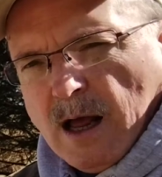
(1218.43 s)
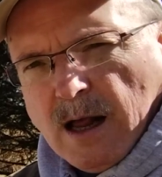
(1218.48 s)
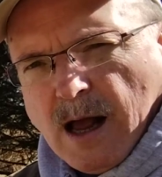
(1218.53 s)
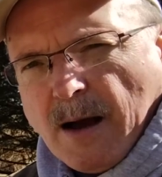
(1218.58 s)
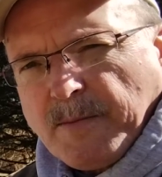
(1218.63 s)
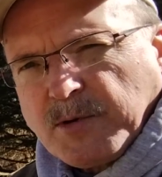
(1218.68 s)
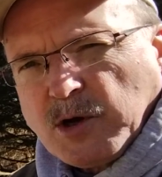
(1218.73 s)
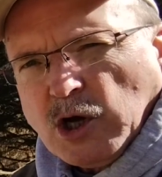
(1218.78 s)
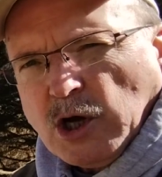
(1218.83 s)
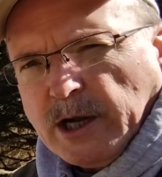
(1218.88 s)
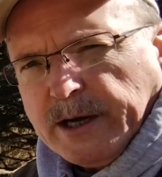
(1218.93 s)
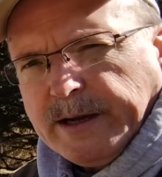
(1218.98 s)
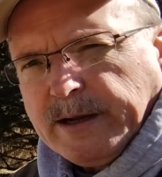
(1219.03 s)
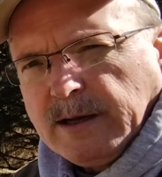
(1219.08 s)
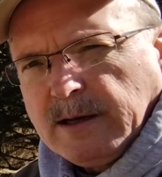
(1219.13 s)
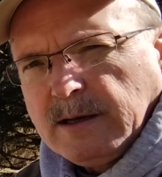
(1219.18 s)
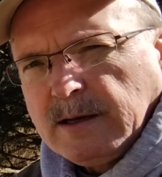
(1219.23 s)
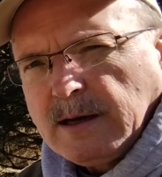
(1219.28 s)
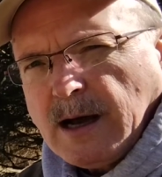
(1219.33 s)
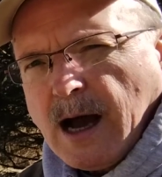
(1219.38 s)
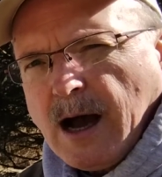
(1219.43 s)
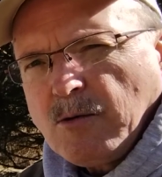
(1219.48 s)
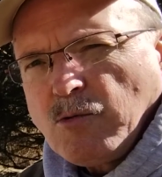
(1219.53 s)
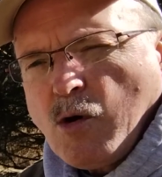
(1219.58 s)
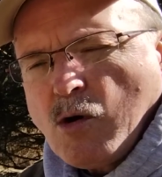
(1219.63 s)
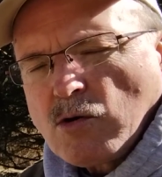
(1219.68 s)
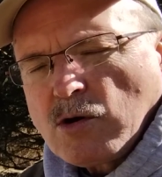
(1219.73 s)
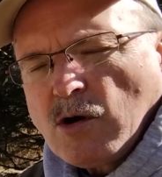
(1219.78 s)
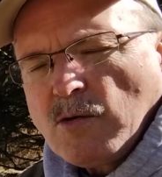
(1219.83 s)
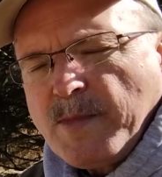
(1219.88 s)
I'm good. I
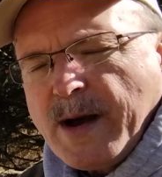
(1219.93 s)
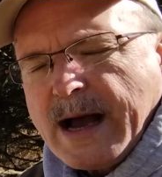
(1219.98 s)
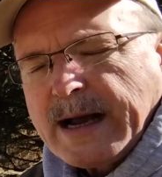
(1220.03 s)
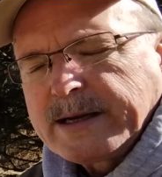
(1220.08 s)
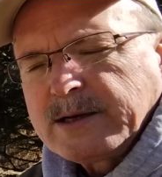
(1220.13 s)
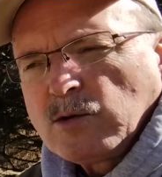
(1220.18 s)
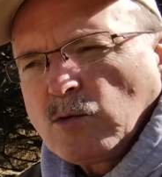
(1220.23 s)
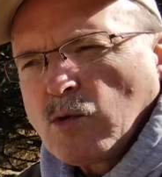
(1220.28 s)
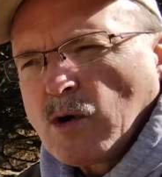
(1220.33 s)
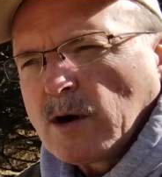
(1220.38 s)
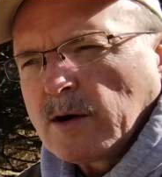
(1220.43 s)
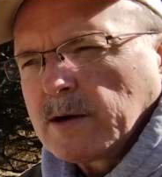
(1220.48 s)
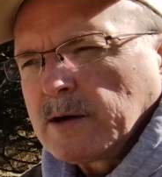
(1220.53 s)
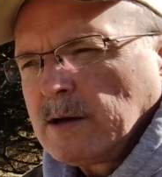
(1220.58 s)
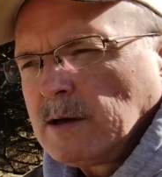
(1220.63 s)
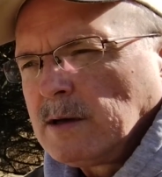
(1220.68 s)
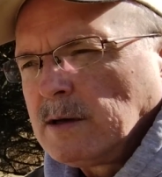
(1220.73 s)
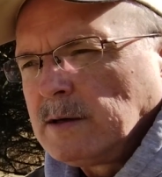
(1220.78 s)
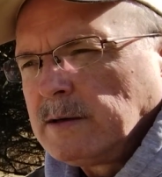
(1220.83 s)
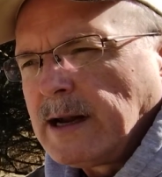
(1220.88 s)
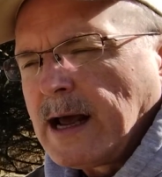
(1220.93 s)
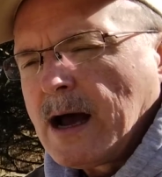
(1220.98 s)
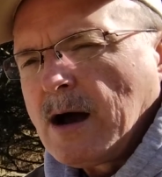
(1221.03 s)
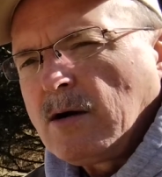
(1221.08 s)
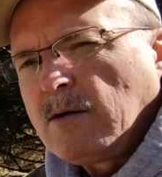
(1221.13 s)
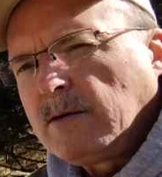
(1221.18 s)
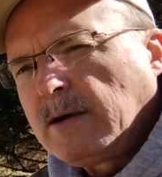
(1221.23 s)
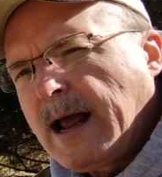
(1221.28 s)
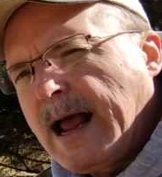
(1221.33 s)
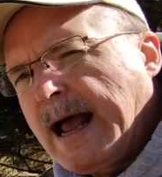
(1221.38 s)
won't go back to work.
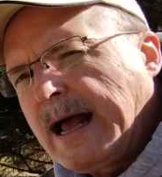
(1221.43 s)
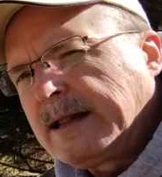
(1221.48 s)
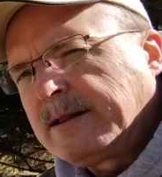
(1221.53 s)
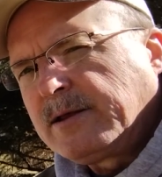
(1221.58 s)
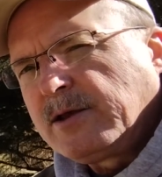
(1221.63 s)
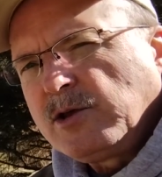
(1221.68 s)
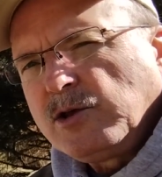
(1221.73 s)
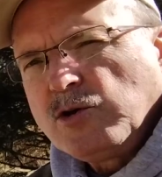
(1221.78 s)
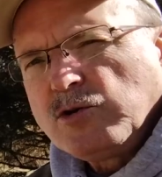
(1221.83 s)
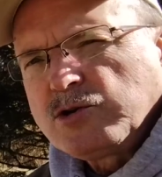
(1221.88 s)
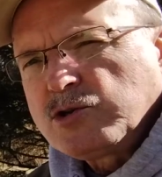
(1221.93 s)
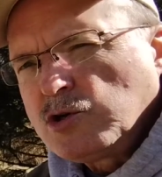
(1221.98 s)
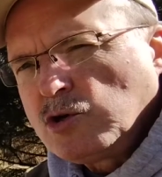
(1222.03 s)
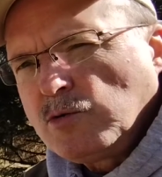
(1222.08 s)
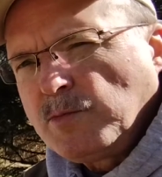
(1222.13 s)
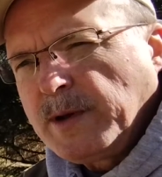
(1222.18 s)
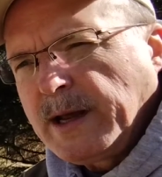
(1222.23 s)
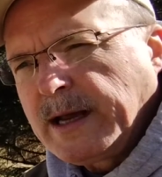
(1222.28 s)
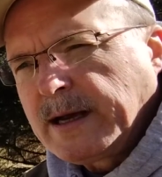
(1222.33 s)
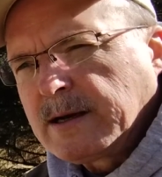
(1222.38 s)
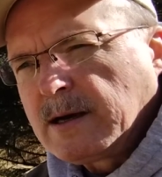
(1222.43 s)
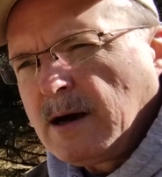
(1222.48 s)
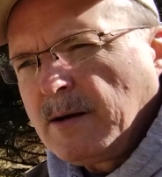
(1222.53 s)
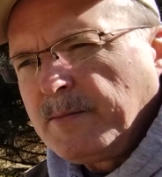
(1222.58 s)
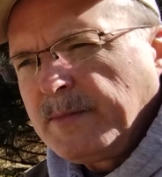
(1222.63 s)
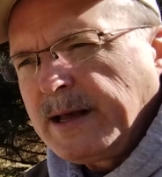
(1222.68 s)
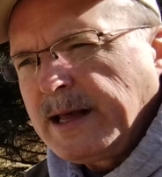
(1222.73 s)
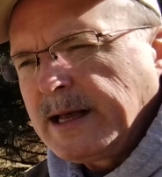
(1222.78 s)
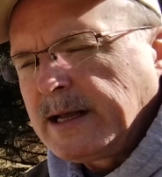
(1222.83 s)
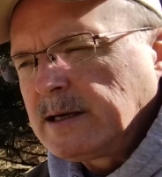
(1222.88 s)
Now, add the YouTube
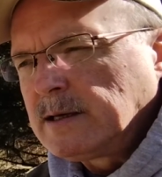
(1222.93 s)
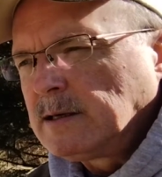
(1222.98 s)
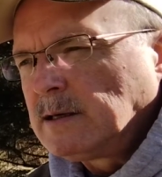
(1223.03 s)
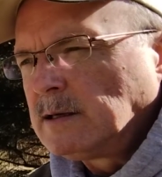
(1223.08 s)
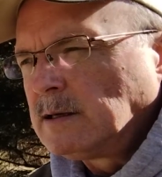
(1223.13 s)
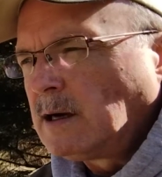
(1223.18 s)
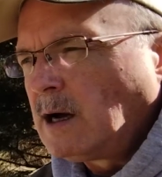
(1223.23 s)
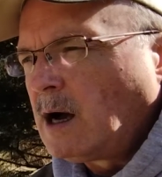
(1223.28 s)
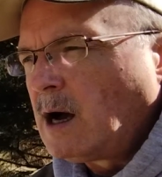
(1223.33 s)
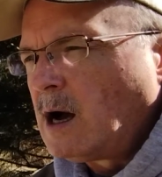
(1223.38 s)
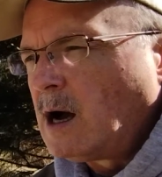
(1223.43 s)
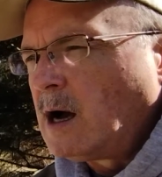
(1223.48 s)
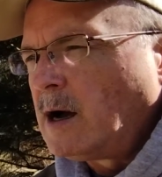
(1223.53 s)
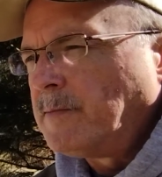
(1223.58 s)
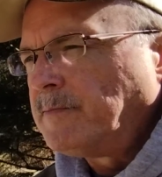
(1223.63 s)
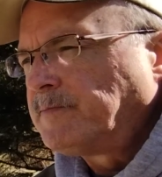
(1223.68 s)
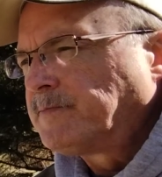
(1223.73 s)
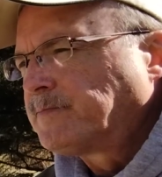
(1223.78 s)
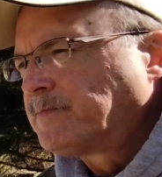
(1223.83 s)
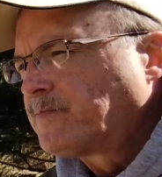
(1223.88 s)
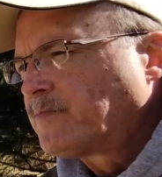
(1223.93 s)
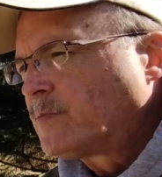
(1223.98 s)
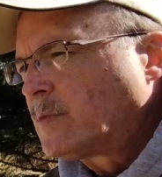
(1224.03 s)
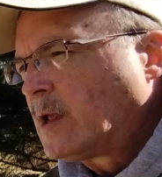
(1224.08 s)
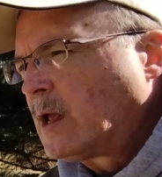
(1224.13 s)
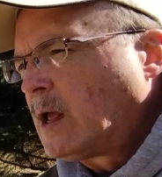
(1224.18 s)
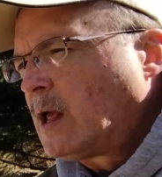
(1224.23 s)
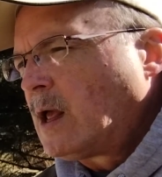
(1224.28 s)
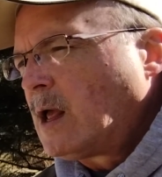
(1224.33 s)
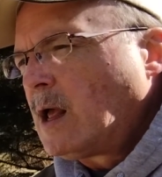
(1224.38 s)
income in,
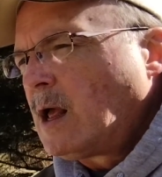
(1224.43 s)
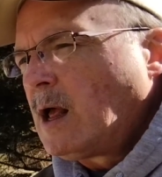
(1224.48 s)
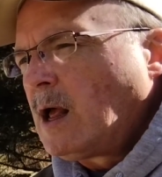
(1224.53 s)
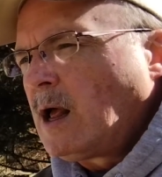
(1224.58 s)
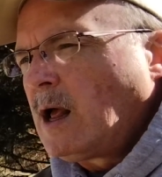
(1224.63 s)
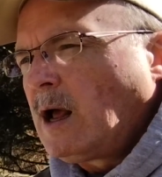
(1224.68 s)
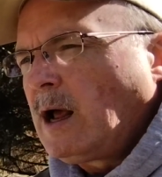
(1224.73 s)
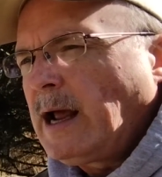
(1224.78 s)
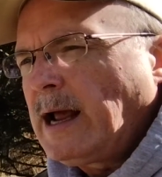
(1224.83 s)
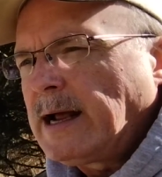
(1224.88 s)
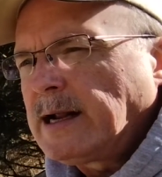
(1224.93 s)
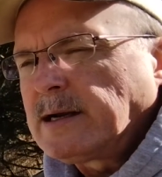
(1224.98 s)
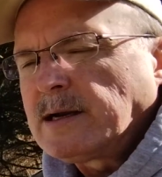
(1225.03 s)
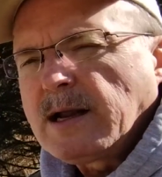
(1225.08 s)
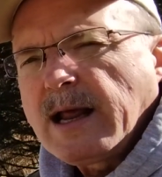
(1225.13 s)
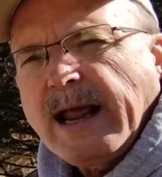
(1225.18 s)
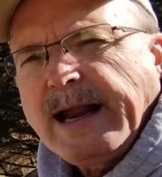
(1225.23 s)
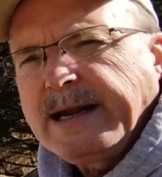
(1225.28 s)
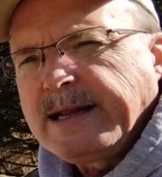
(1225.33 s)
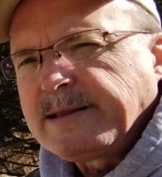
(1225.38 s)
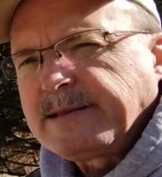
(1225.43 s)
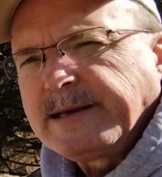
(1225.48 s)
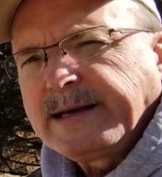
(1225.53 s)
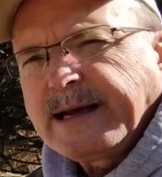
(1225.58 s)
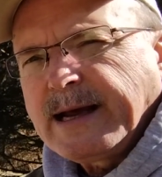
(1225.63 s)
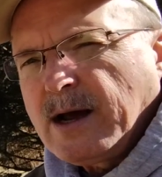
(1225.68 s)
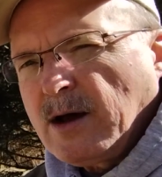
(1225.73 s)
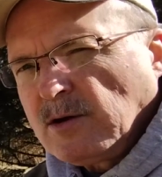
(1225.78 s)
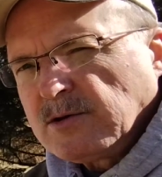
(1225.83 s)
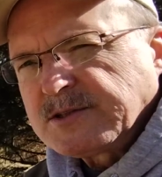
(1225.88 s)
add
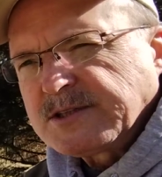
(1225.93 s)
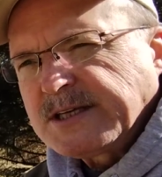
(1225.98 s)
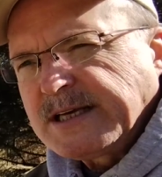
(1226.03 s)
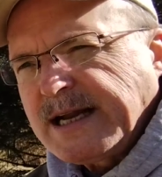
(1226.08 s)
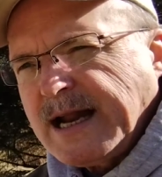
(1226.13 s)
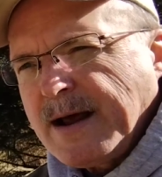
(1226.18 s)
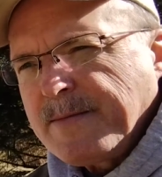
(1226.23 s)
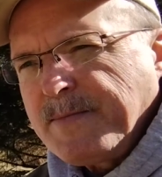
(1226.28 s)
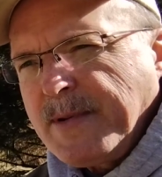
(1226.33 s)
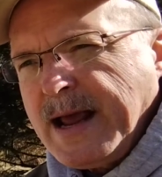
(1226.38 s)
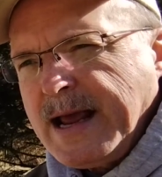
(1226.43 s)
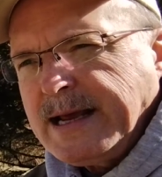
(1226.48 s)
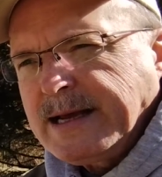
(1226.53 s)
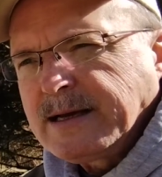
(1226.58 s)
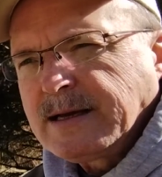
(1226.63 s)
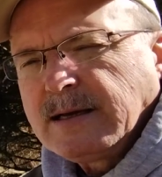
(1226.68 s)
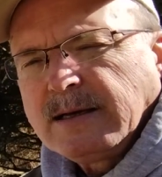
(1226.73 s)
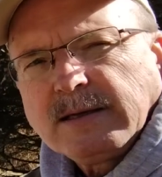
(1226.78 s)
anything else that I make,